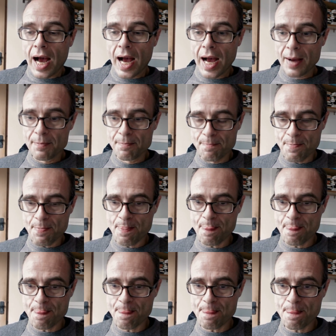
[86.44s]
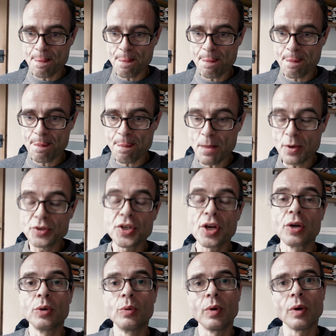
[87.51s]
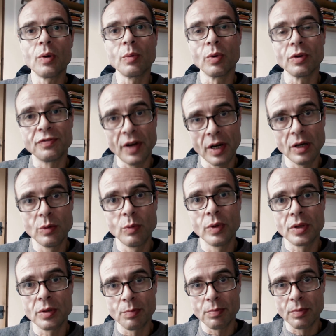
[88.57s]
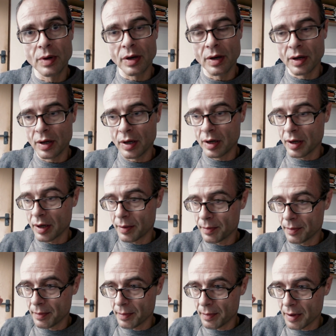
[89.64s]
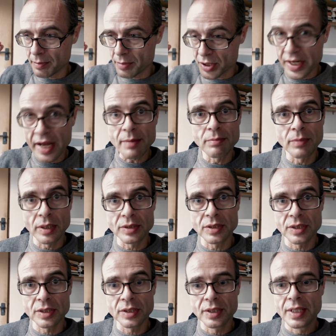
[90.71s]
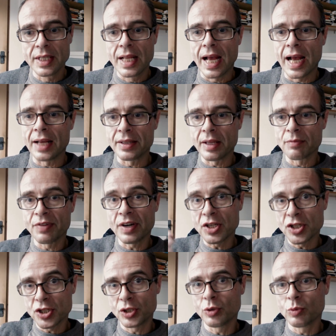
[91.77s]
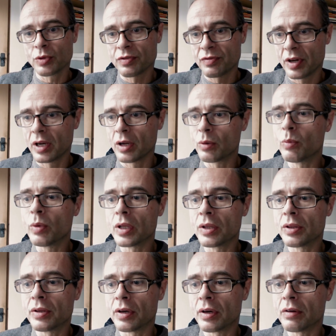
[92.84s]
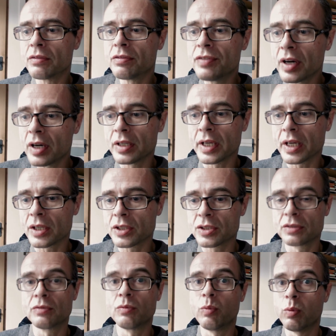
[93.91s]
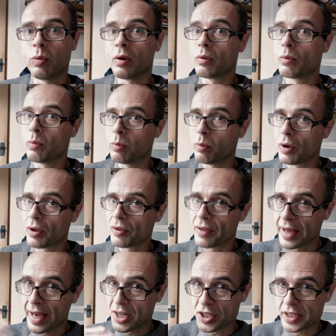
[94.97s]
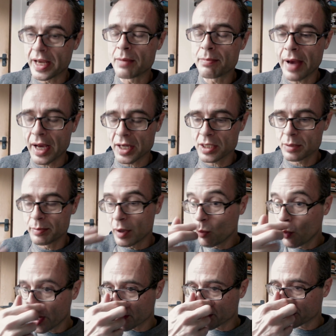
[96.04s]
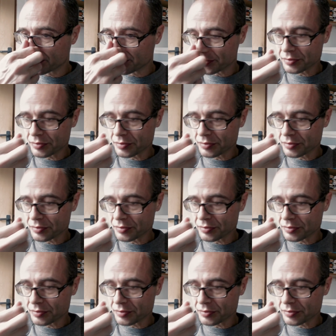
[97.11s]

Um, so we'll follow with the uh, statement, and then fairly soon we'll follow with the verdict of well, what they actually came back to me with.